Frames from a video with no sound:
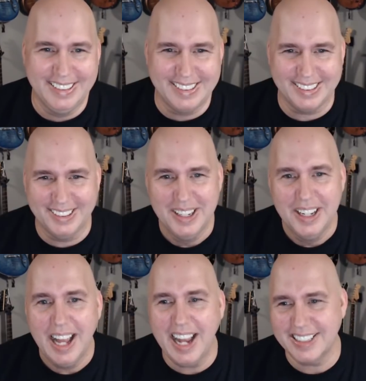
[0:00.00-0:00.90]
so
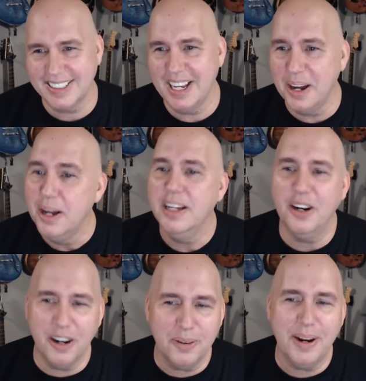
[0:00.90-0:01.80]
actually, uh, you
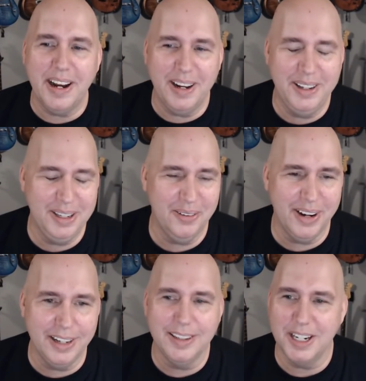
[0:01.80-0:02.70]
know, uh, you know
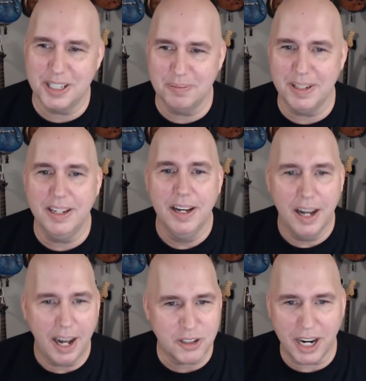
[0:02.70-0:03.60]
what? I should be.
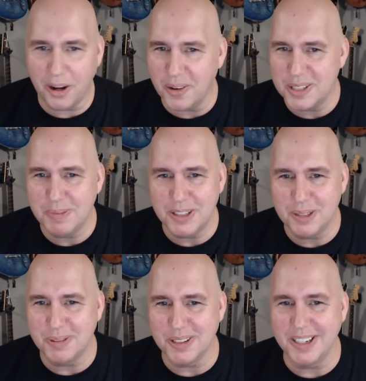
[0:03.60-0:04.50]
I try to always be
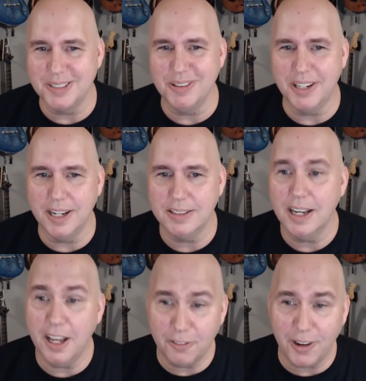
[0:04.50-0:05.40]
super honest with you guys.
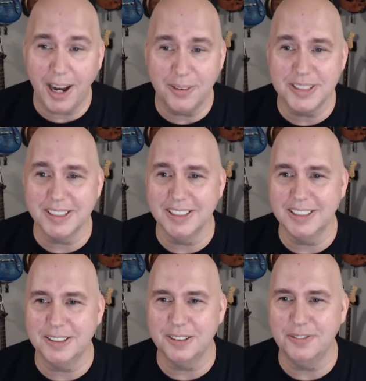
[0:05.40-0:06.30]
If I was an
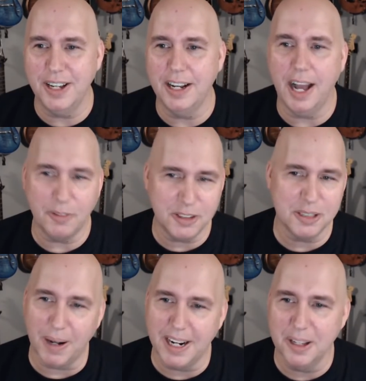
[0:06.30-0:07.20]
Elixir fan, I would
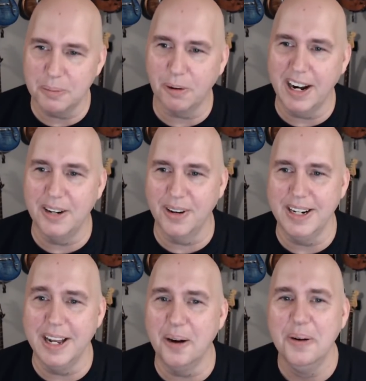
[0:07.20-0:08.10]
just buy another brand right
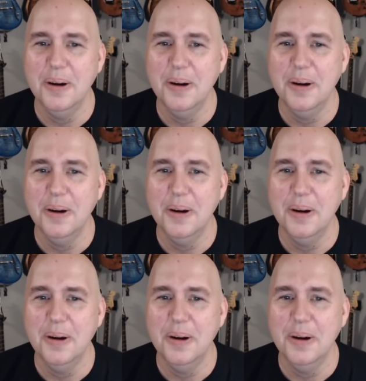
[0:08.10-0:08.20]
now.